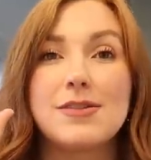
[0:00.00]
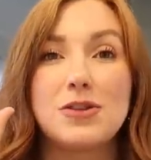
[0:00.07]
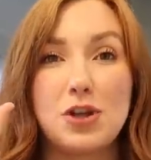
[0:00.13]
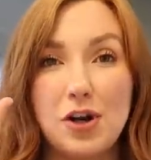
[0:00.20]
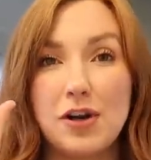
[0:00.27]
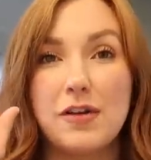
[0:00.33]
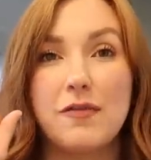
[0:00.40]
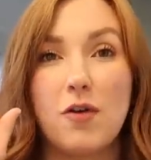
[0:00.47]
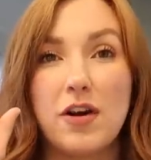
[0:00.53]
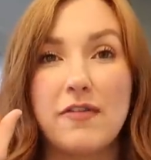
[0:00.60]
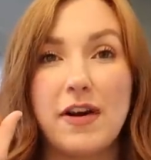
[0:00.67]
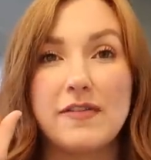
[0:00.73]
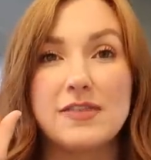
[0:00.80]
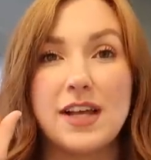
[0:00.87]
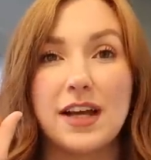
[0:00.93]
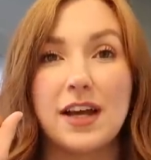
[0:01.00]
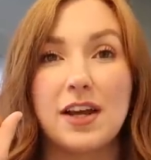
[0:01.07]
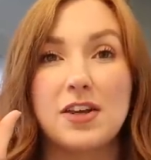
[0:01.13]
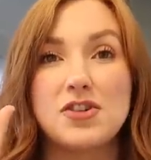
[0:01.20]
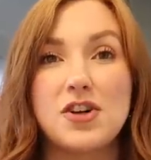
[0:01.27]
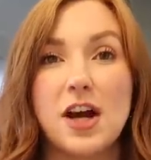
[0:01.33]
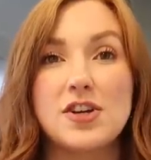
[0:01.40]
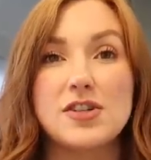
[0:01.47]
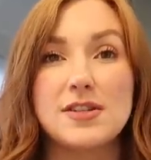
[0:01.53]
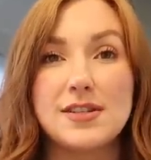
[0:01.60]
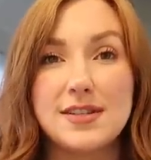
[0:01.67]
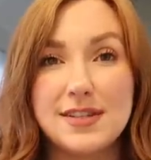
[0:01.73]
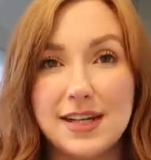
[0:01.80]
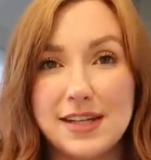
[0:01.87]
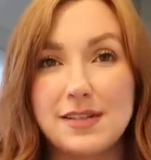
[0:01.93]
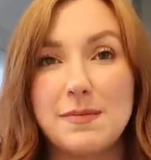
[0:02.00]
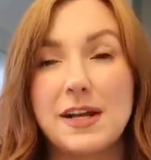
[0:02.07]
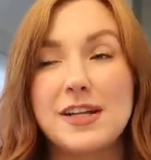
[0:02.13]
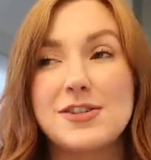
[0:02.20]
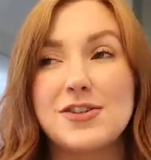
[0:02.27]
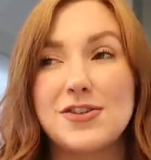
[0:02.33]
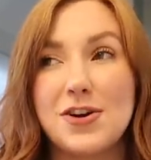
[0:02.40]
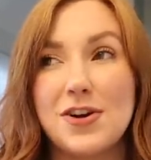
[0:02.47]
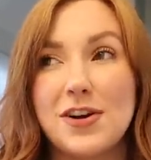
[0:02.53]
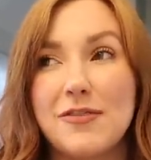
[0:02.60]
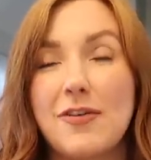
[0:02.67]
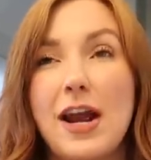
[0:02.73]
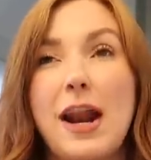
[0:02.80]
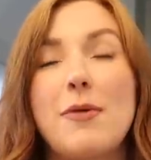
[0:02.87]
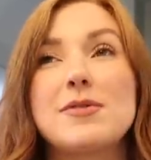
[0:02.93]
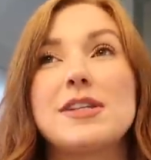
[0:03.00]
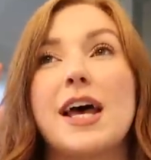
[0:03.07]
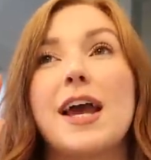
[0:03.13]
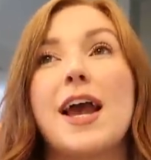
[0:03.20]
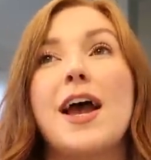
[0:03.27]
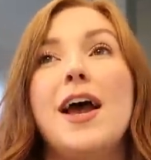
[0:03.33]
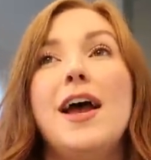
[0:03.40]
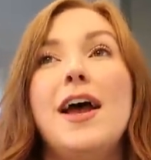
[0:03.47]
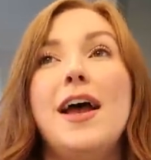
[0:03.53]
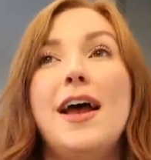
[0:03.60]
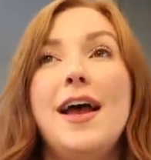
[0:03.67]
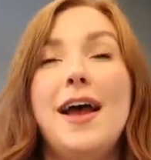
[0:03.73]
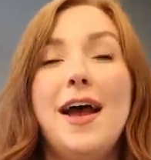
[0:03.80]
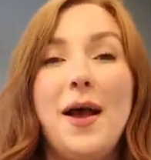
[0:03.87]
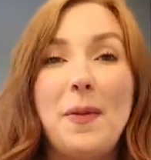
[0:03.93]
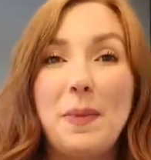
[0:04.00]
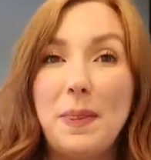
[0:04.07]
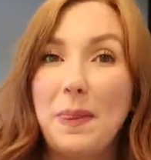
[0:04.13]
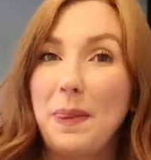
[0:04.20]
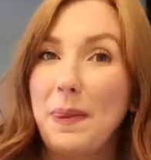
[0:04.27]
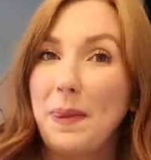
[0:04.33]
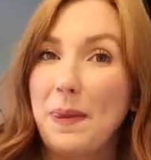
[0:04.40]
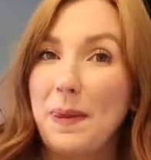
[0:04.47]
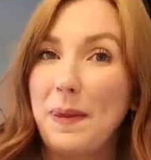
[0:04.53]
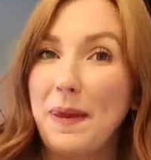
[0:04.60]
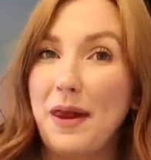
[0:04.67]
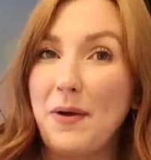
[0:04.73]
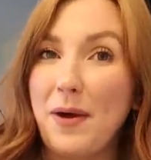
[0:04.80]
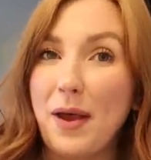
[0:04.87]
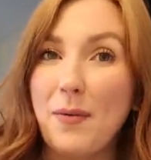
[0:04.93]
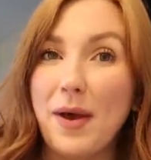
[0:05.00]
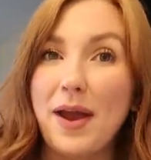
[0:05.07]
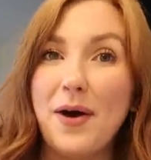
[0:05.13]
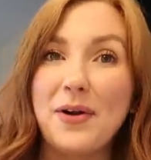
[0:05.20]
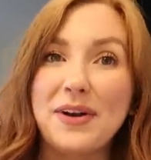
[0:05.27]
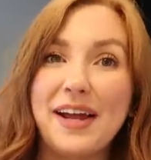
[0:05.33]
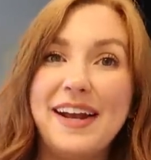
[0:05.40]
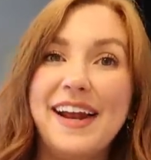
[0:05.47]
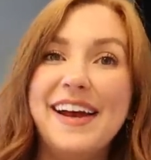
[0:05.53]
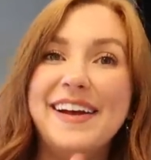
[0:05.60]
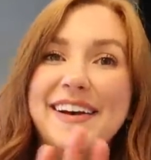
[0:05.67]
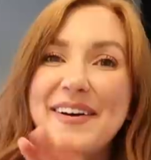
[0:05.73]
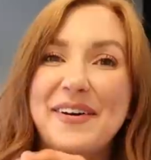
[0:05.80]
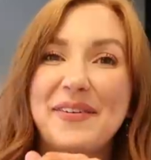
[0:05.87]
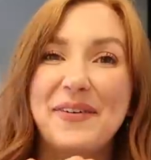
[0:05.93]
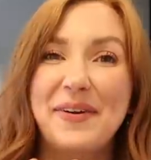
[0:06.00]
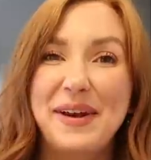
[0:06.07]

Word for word: 30 to 45 second contractions, six minutes, 30 to, and I was like, okay, wait, hold on.